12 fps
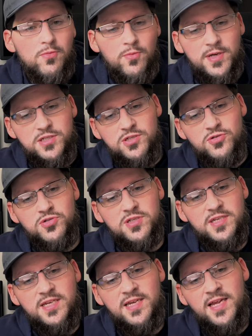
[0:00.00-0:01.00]
which
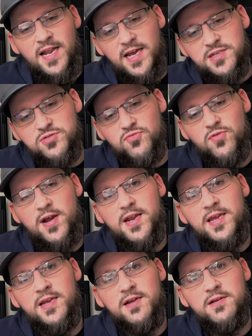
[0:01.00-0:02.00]
usually connects right
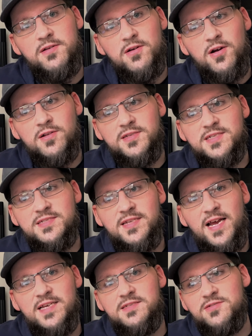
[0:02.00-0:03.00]
here on this
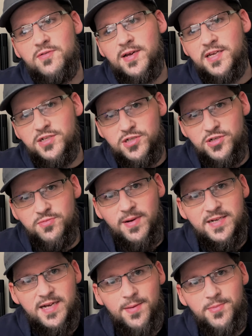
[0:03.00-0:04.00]
desk so I can shoot my
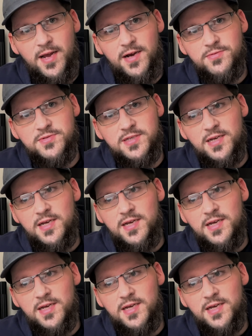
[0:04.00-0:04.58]
top downs.